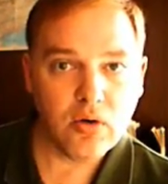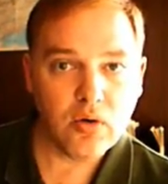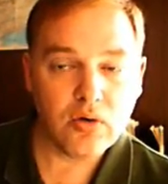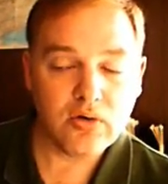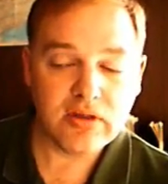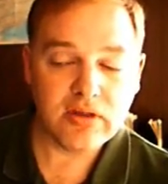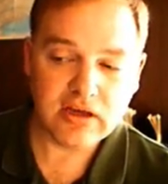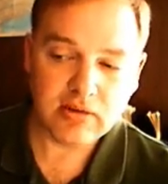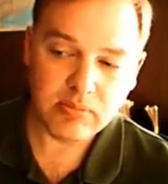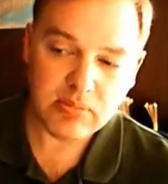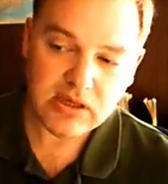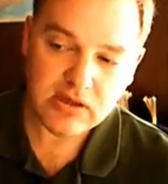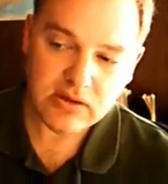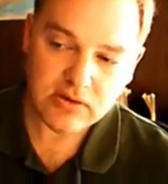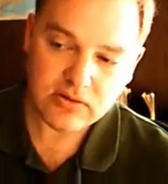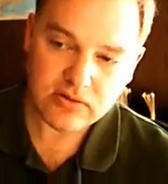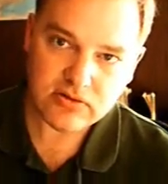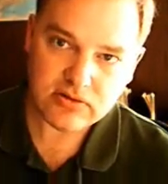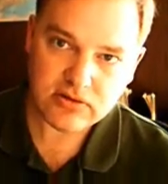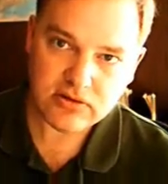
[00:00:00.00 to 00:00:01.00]
or they can be
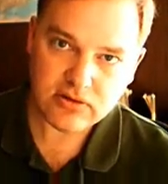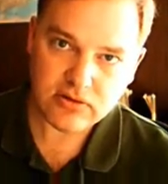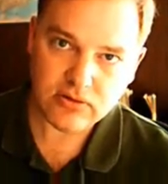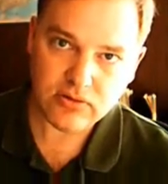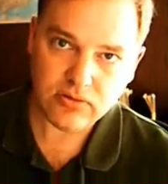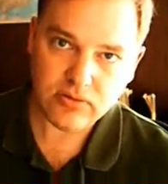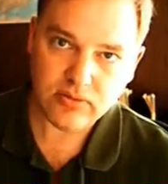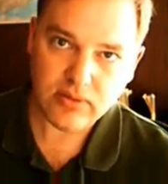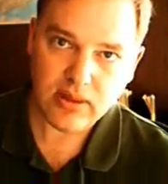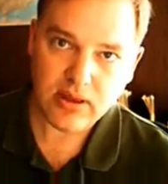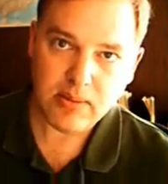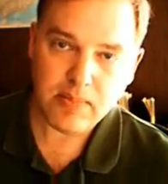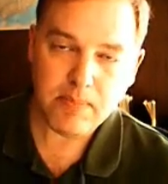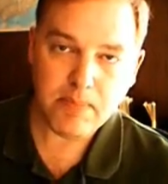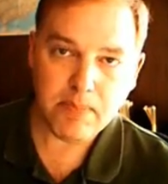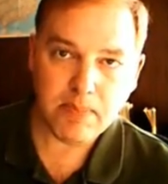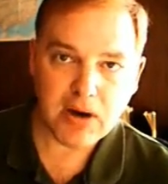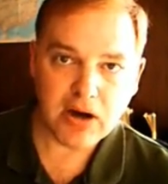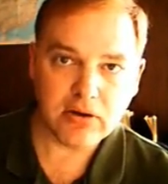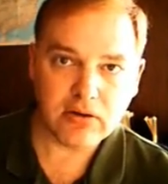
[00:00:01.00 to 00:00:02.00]
used to
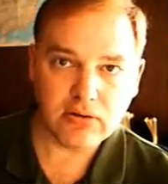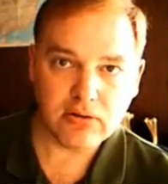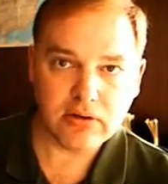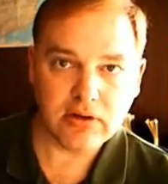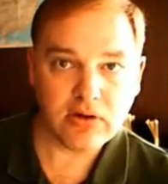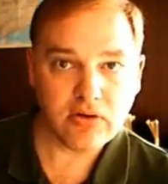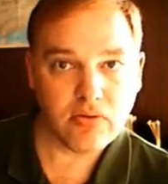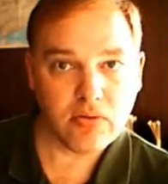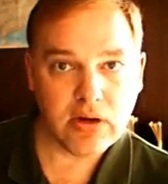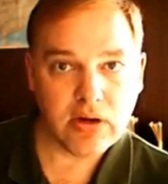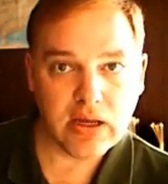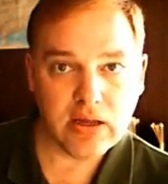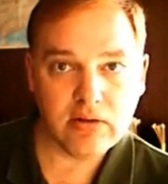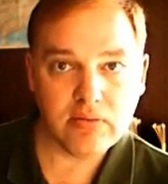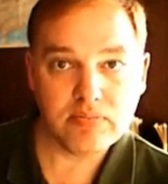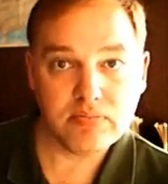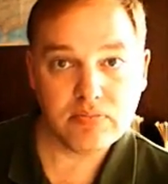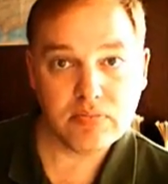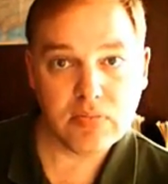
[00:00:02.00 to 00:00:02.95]
model and create